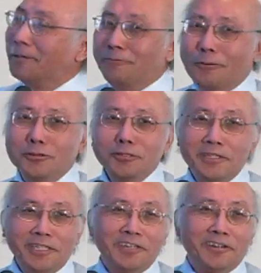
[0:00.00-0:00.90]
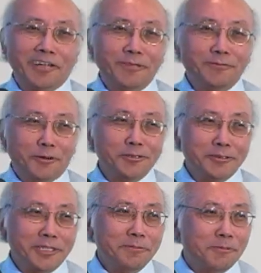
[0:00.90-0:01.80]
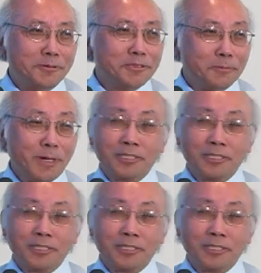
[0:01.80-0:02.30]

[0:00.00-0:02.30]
fortunately or unfortunately, most of my